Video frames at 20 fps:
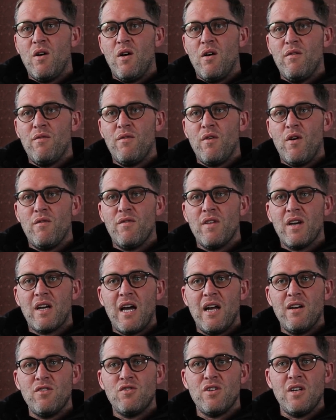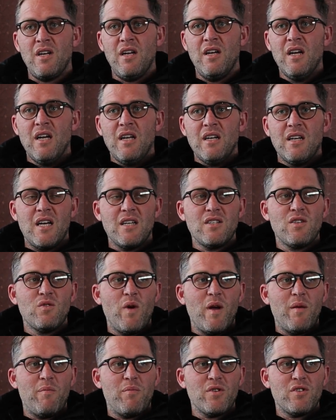of the country
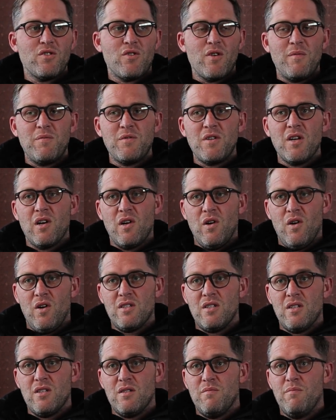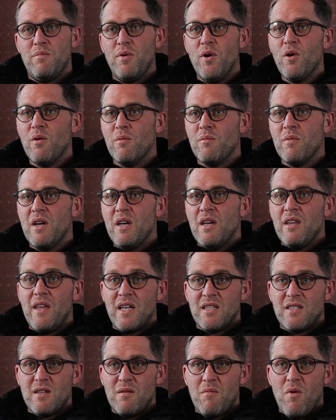doesn't wear prescription glasses. Boom,
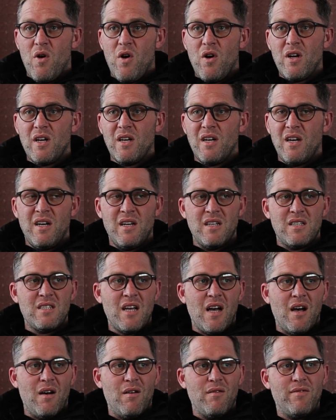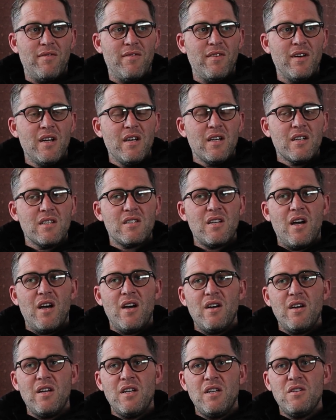that's a market in itself.
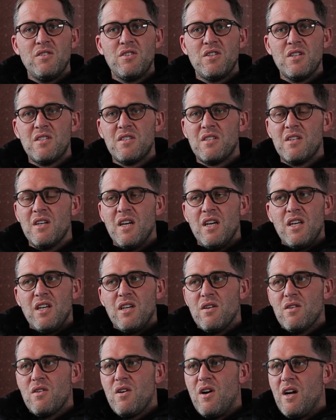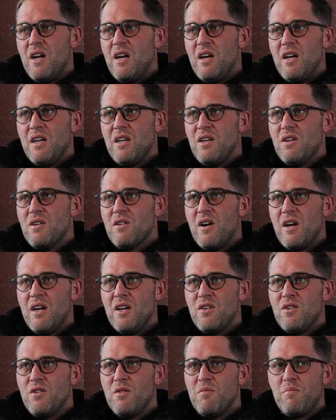So you
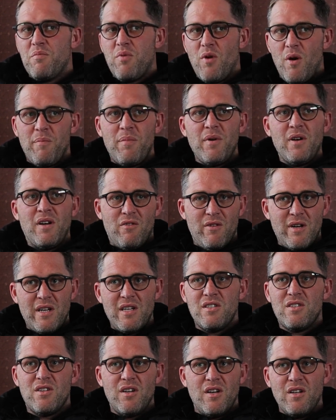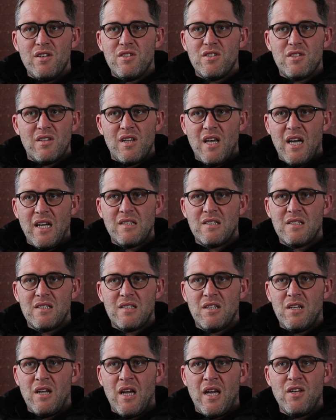gotta do proper research.
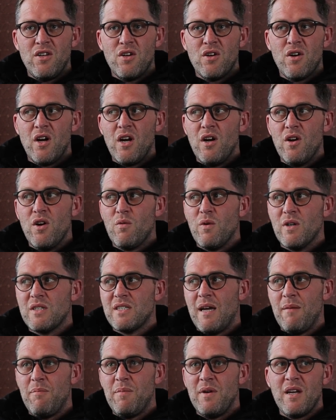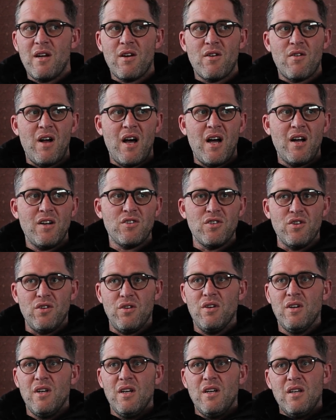And you gotta look what's happening around you.
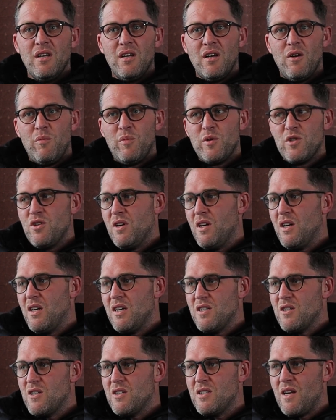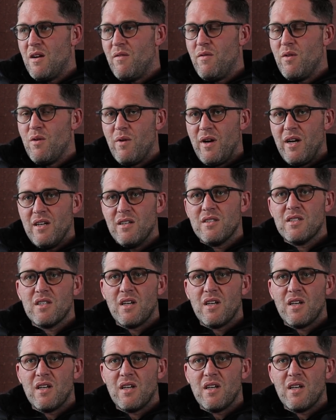You know, opportunities is everywhere.